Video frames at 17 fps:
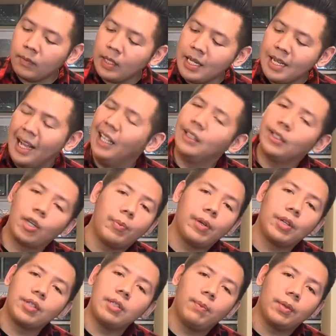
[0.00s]
a little
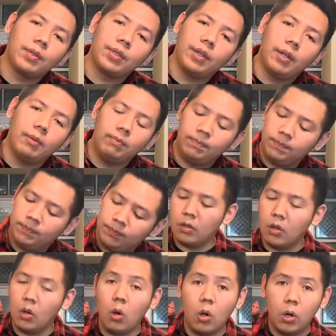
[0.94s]
bit of simple syrup,
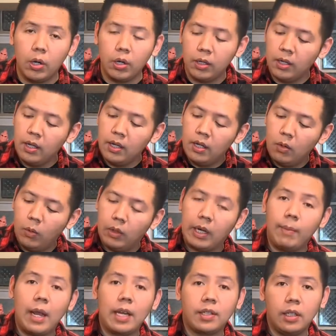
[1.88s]
or what
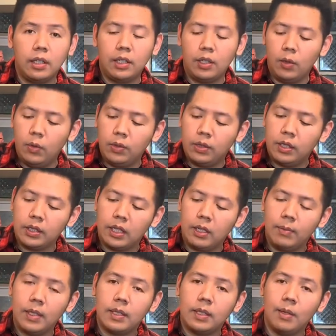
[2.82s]
I'm actually gonna use is gonna
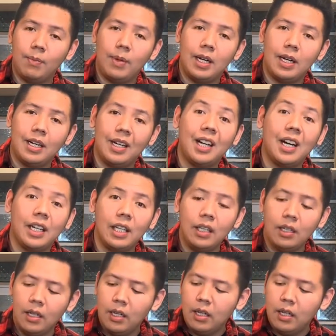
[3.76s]
be some honey,